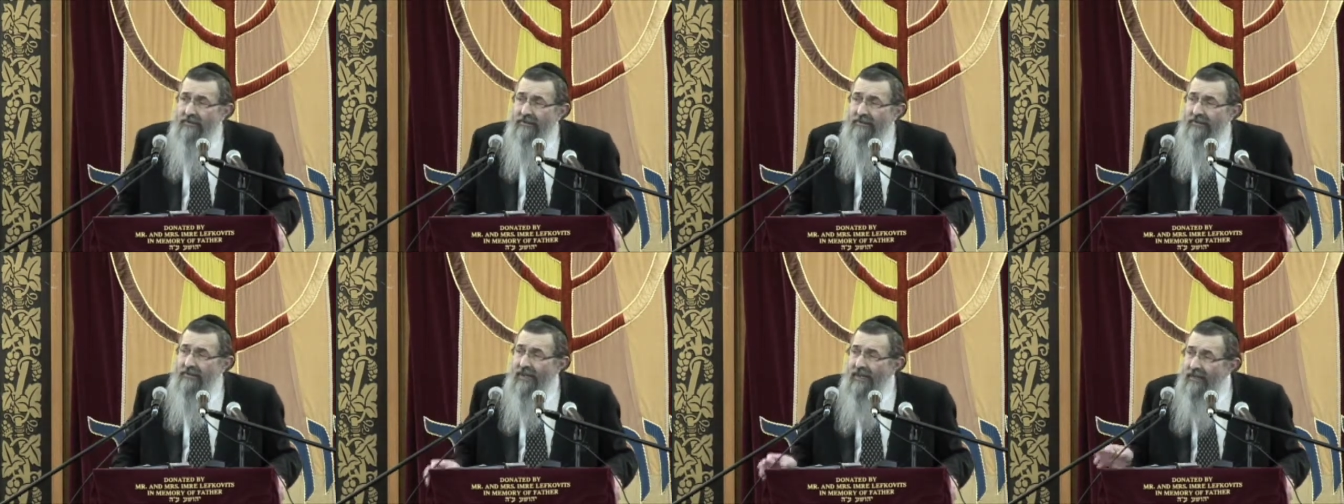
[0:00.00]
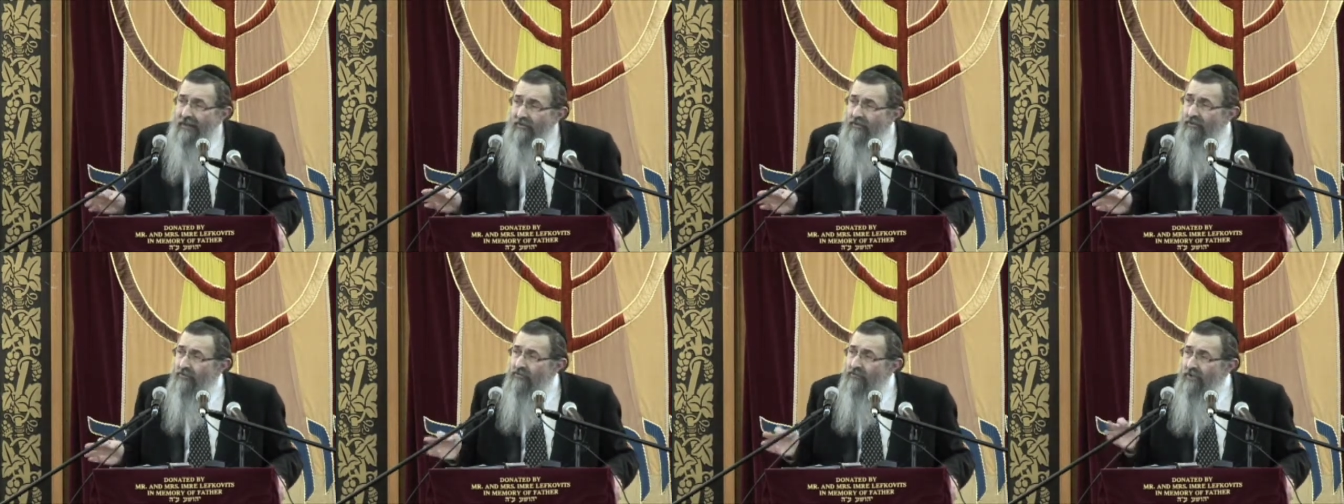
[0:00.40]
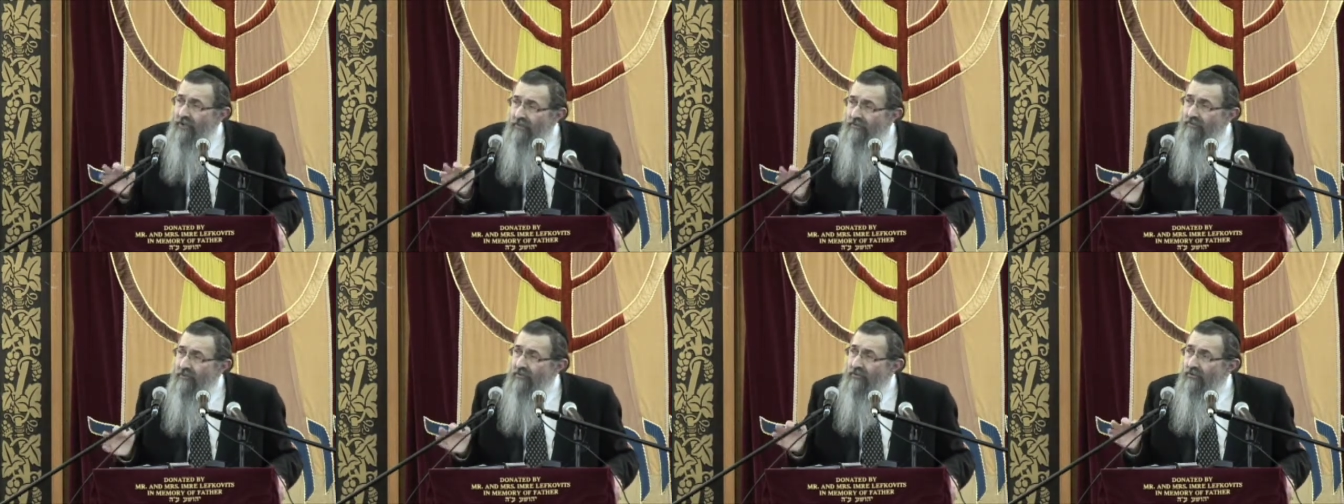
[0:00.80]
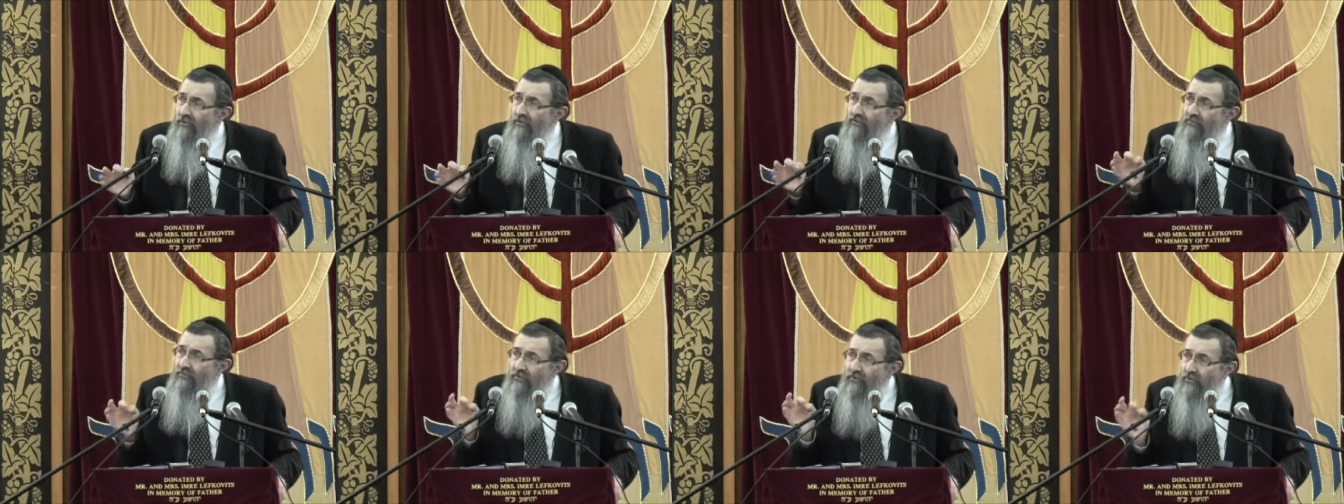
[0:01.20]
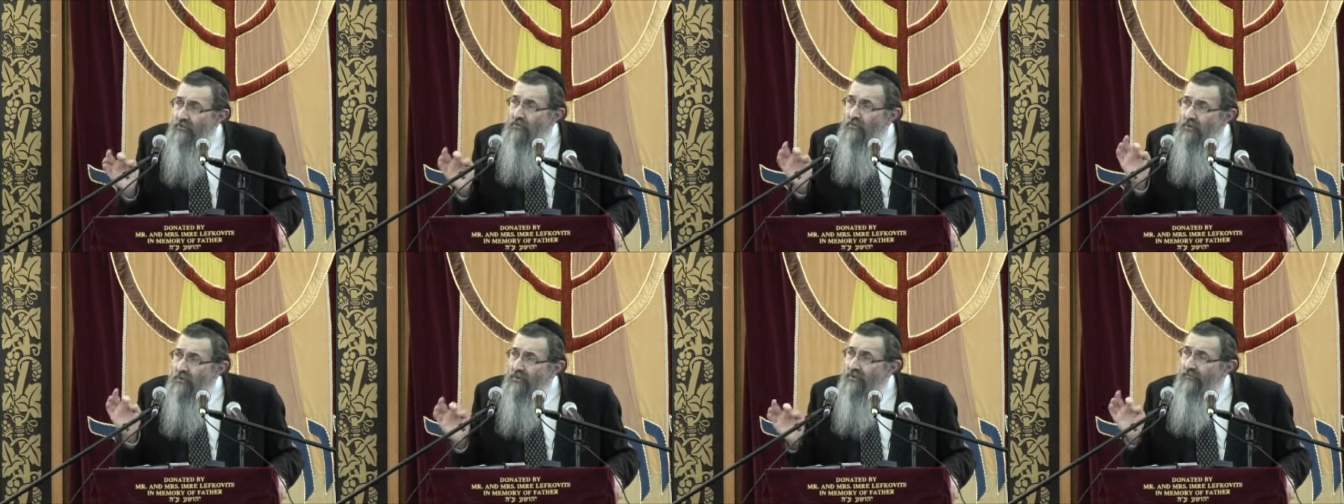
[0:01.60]
I'd like to read to you a few
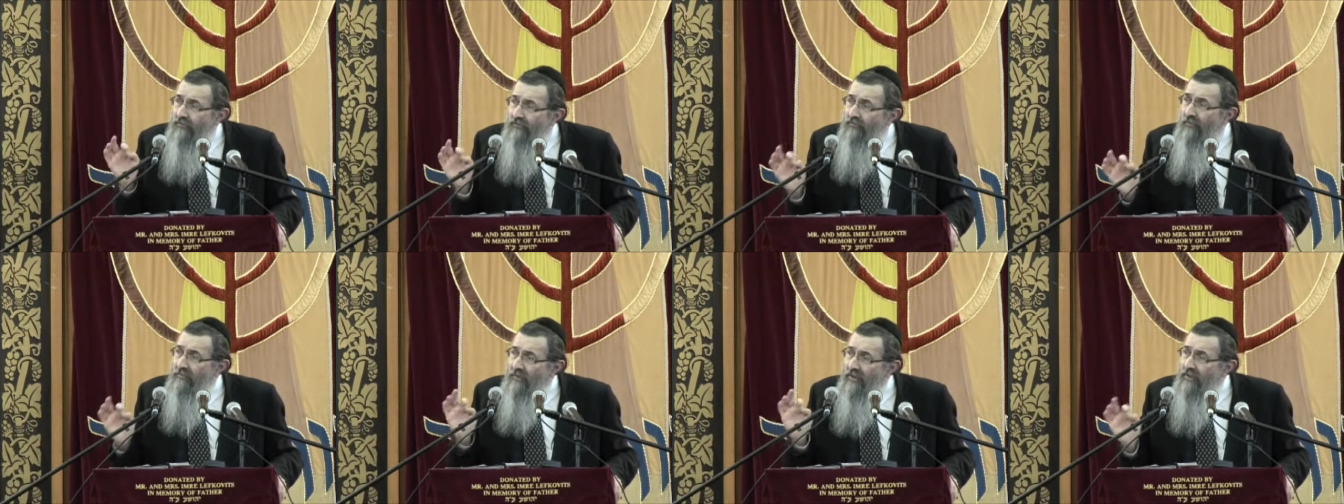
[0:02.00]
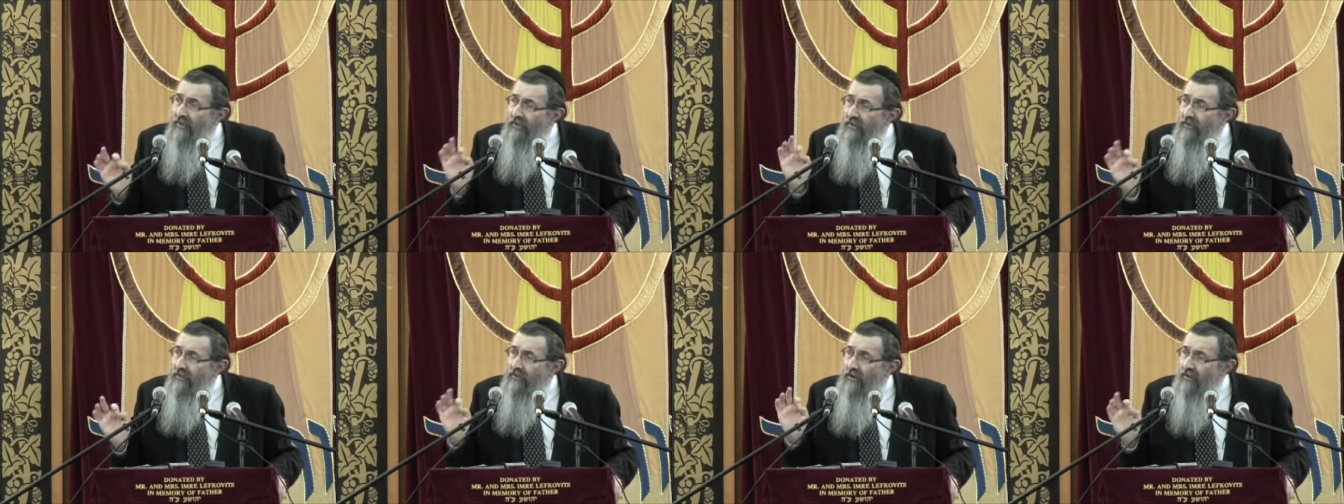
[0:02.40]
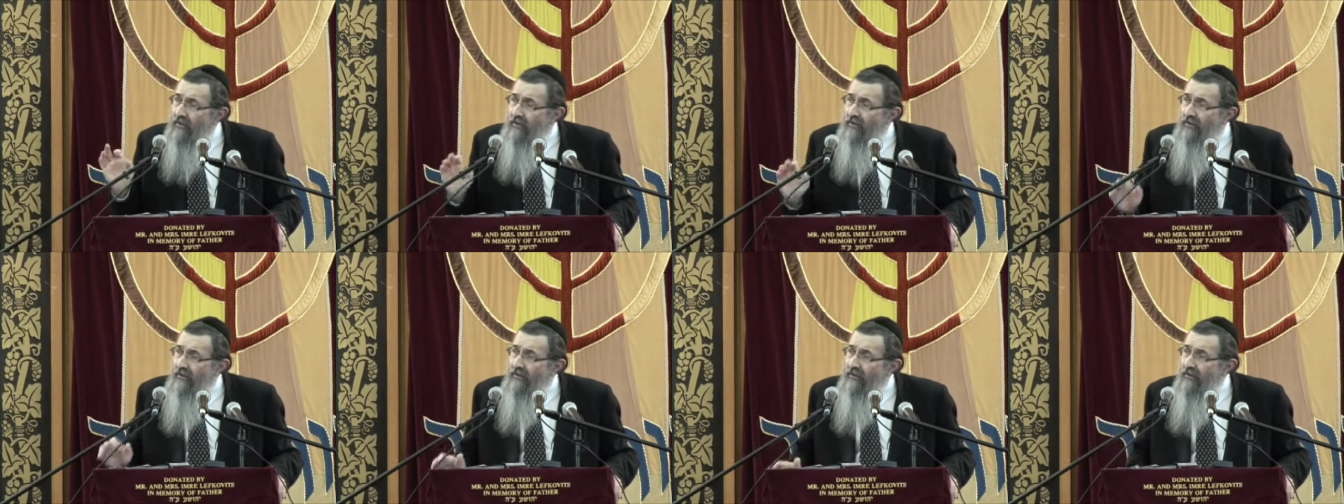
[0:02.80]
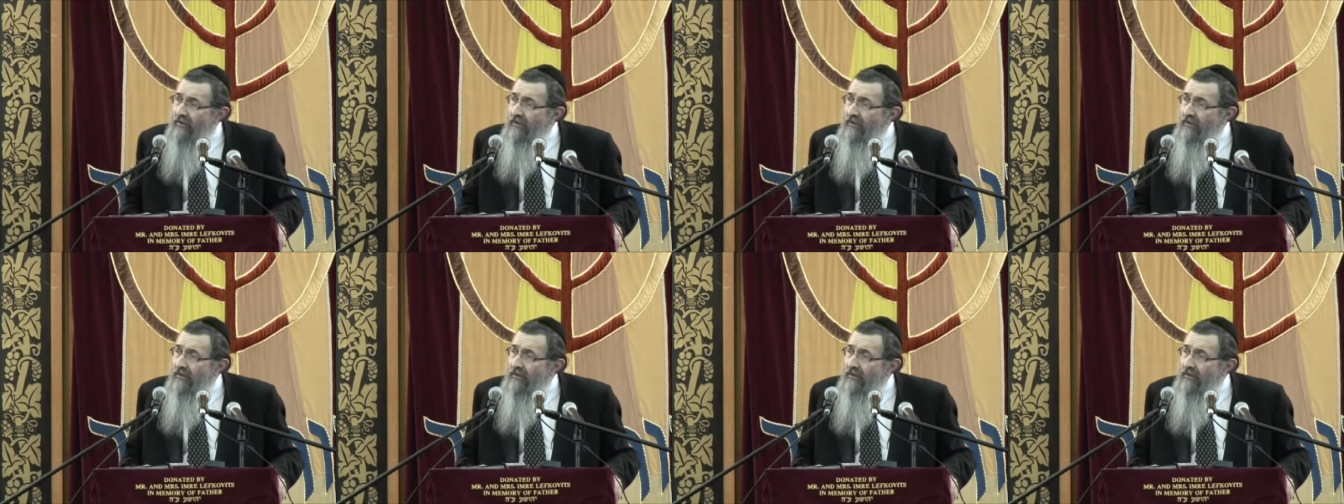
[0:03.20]
words from the Kli Yakar.